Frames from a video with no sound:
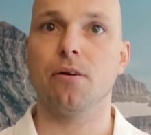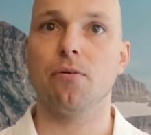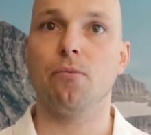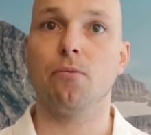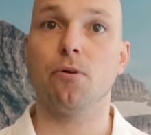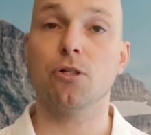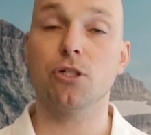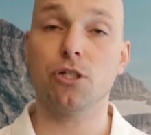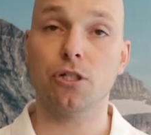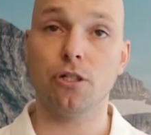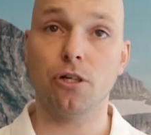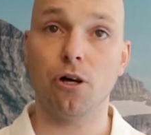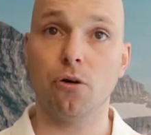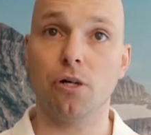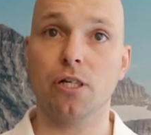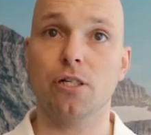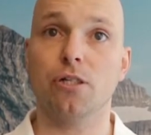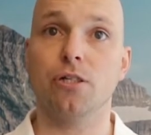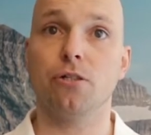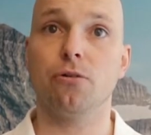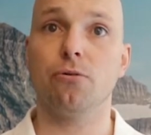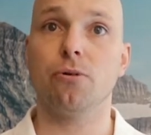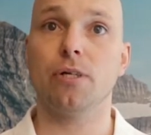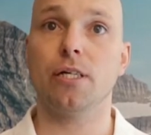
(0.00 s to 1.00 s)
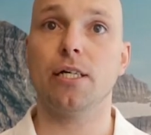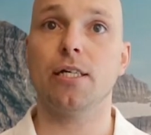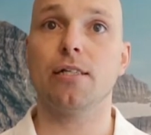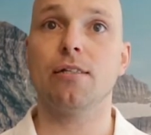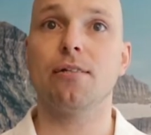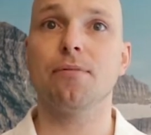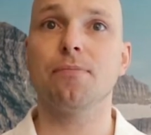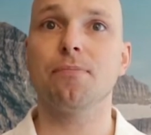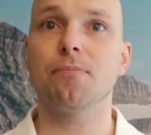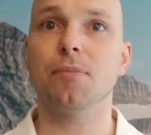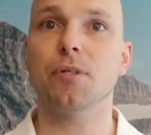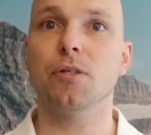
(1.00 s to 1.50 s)
Once you know that you're doing
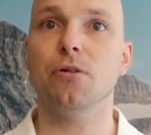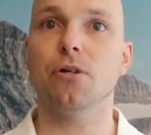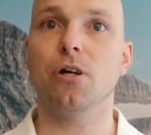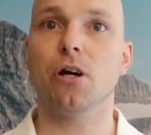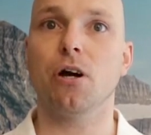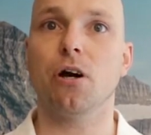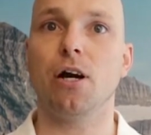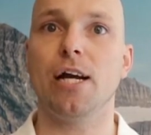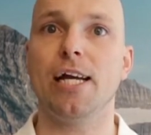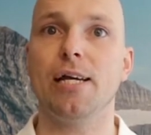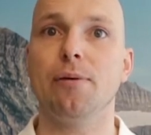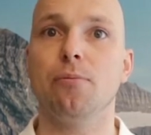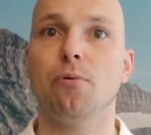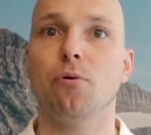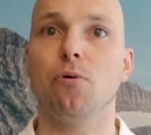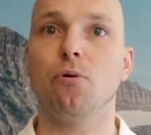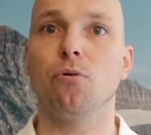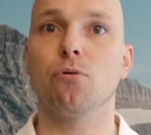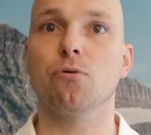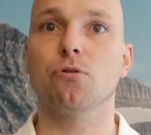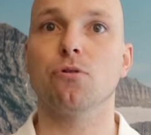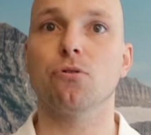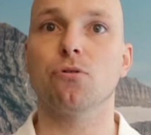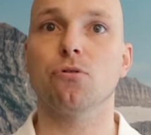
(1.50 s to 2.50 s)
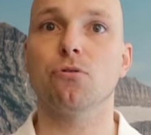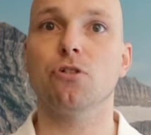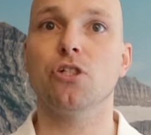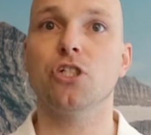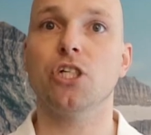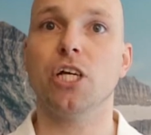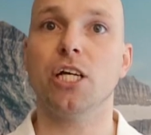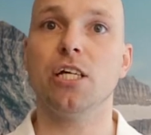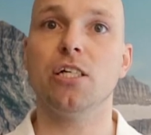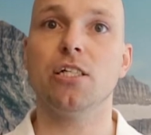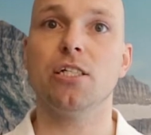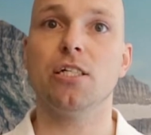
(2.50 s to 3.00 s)
it, you are able to
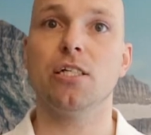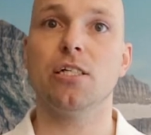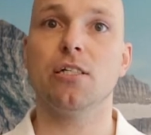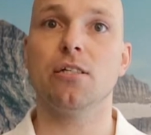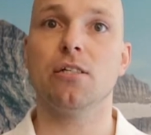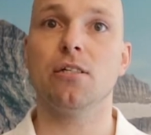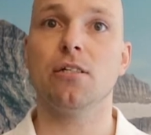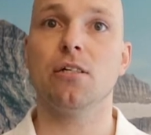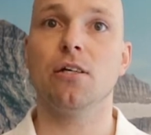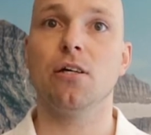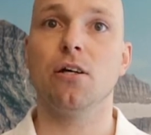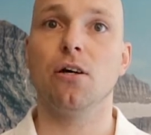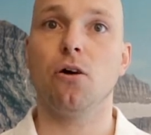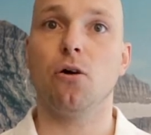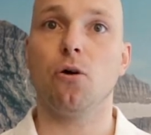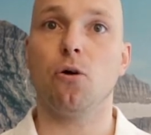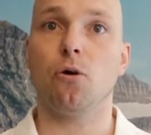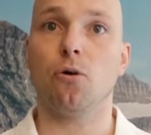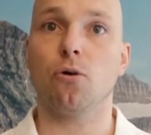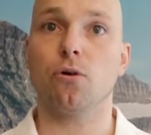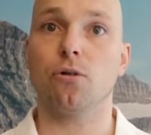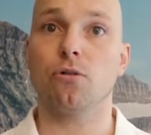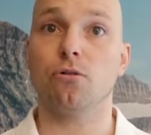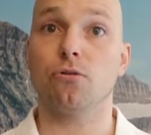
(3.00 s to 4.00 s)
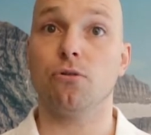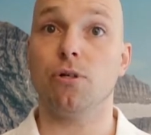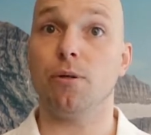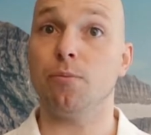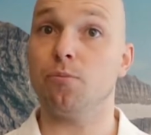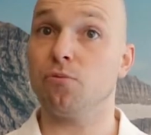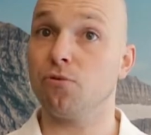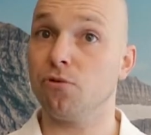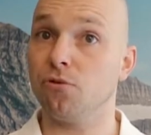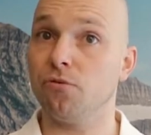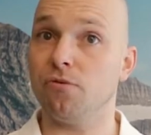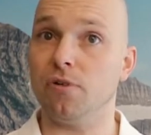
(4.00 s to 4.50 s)
change it or to
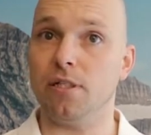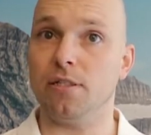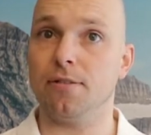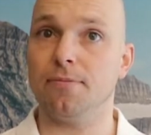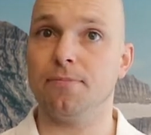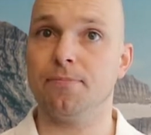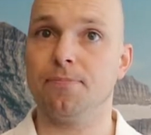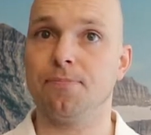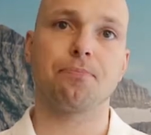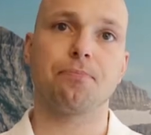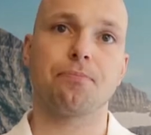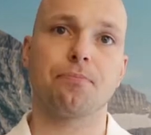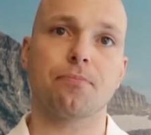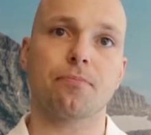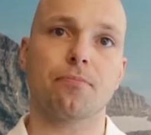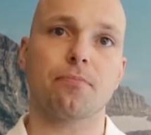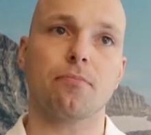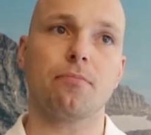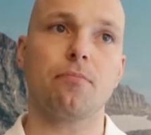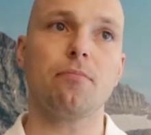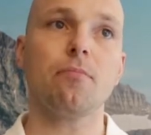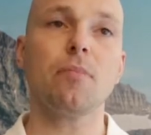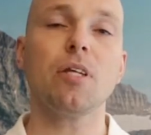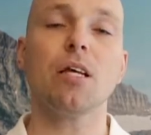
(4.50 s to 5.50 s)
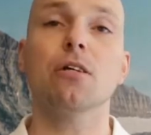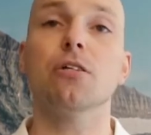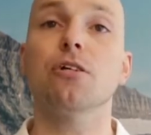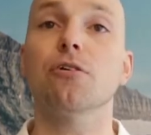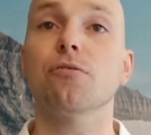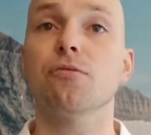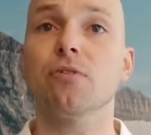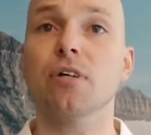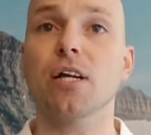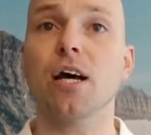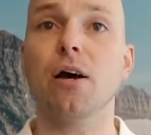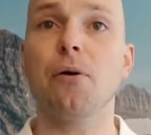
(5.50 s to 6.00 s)
improve it.
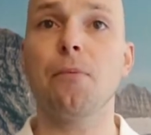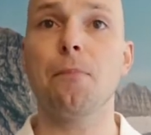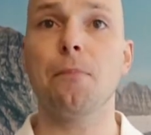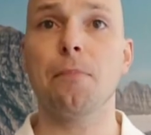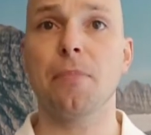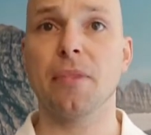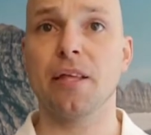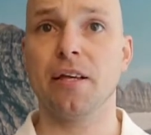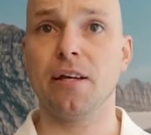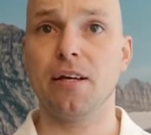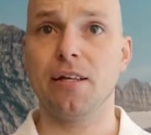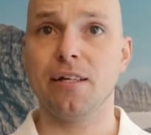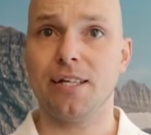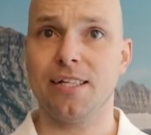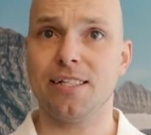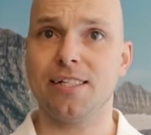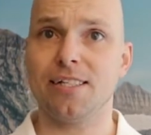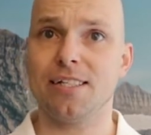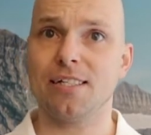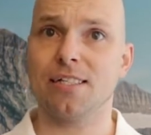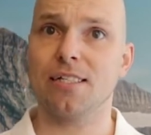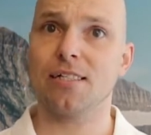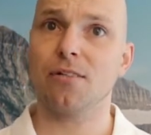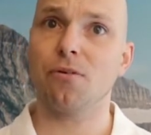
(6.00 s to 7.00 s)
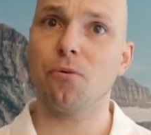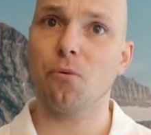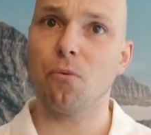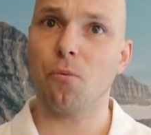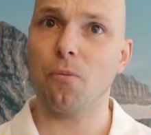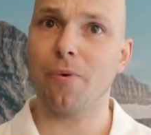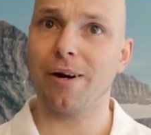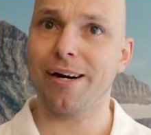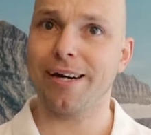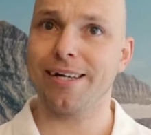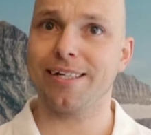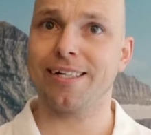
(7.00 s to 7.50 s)
So for now, this is
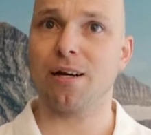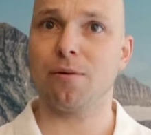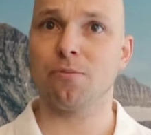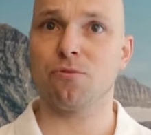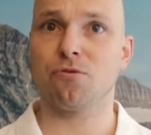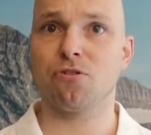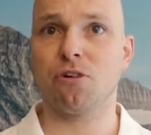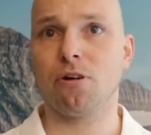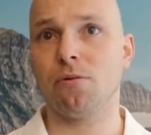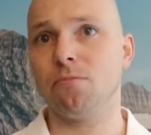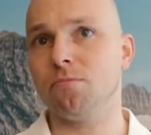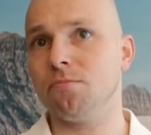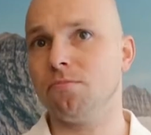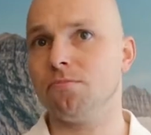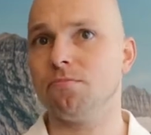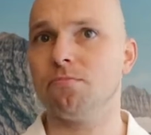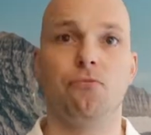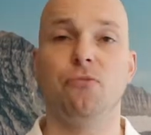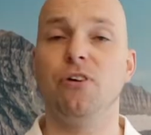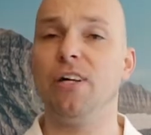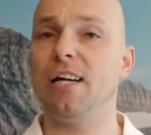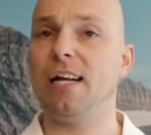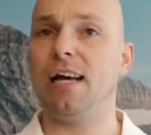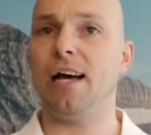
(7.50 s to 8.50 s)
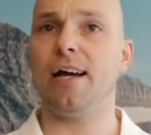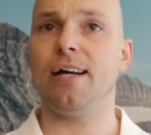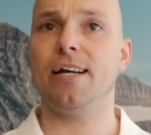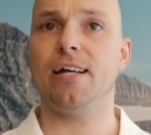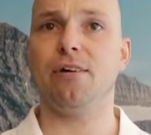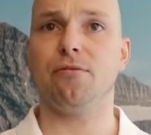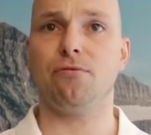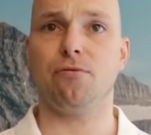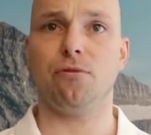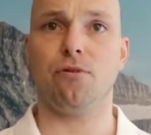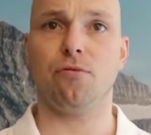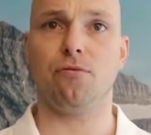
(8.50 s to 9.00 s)
where it comes from, really high
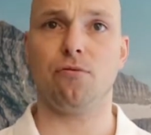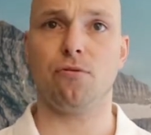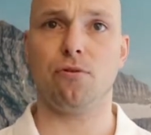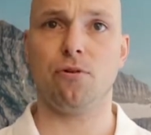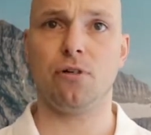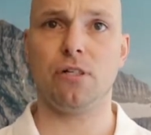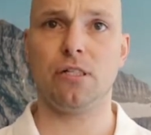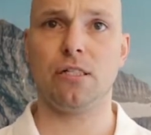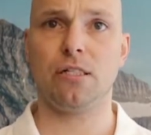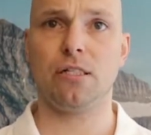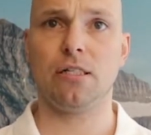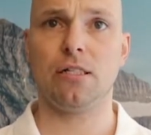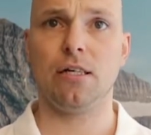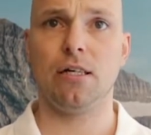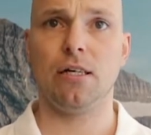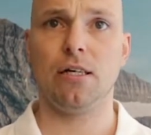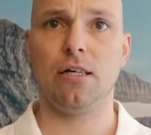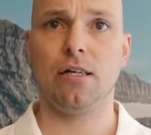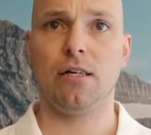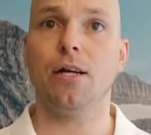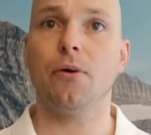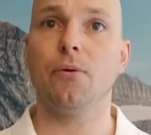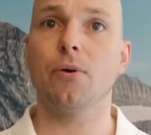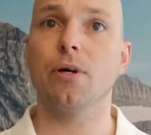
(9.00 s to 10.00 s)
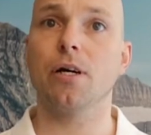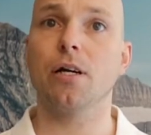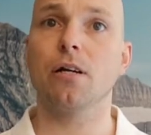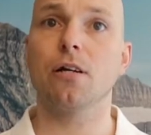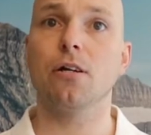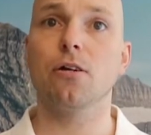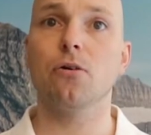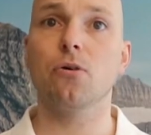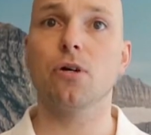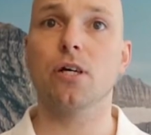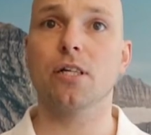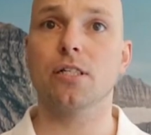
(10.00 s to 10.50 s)
level of course. Now we're going
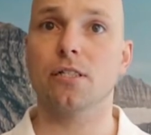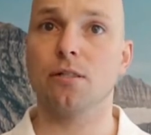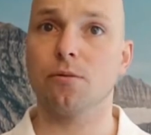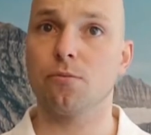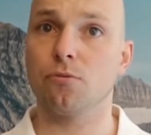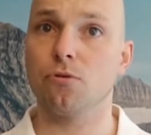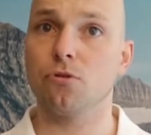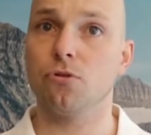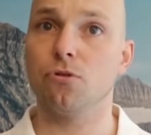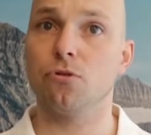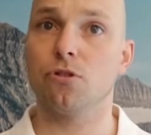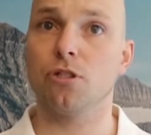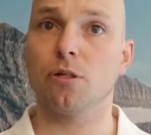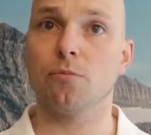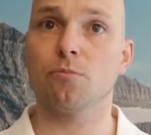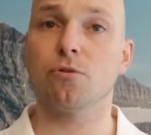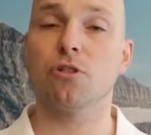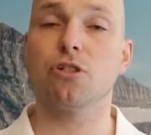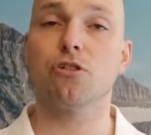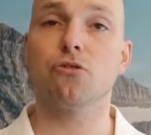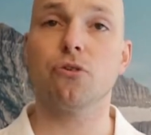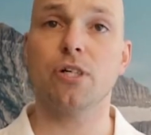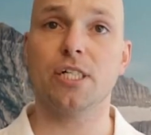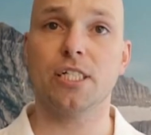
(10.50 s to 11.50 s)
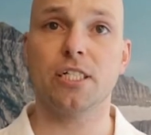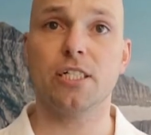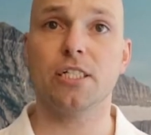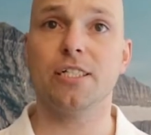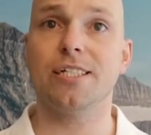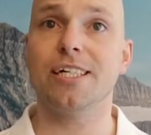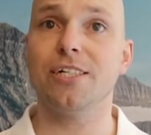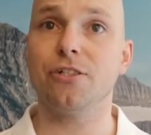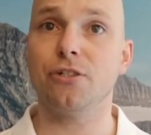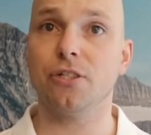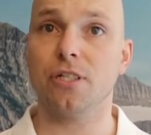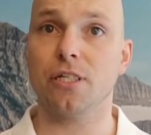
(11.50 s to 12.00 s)
to look at some stretches
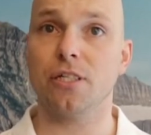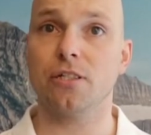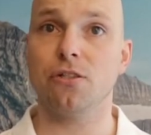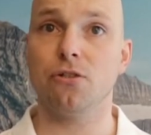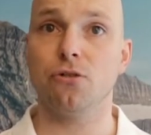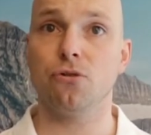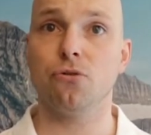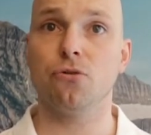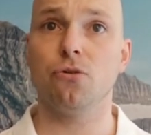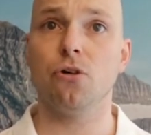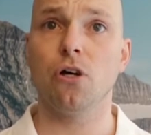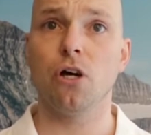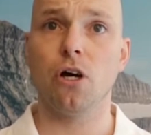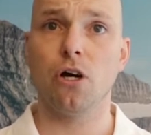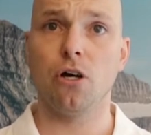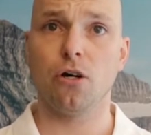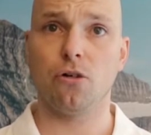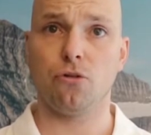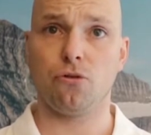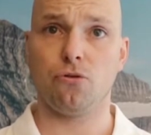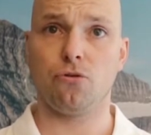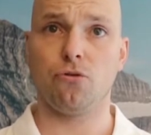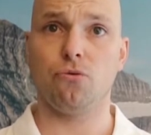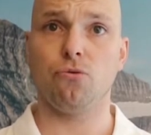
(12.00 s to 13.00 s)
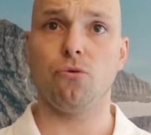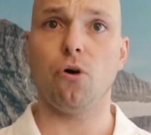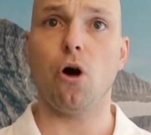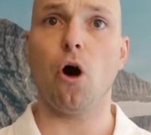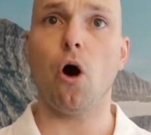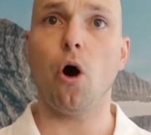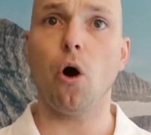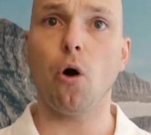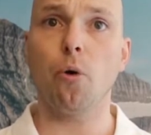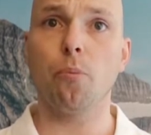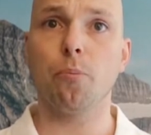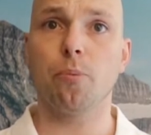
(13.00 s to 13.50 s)
that you can do
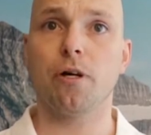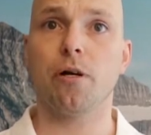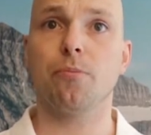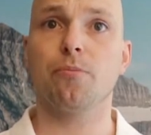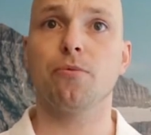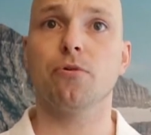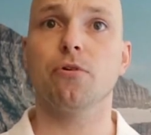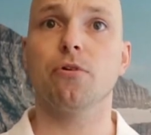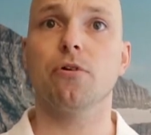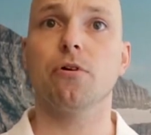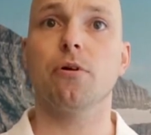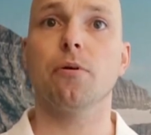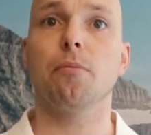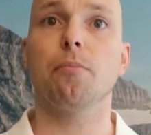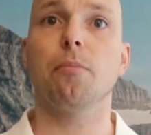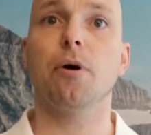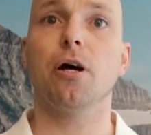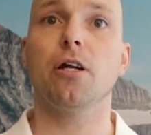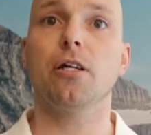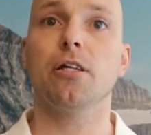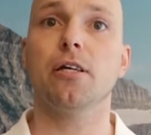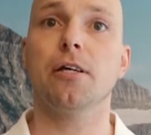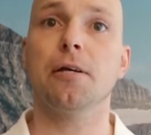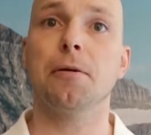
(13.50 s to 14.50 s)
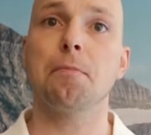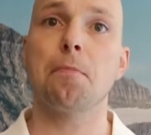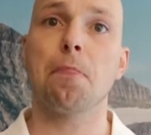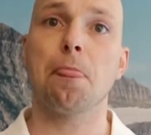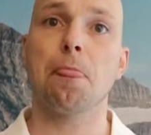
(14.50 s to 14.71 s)
to open up your body,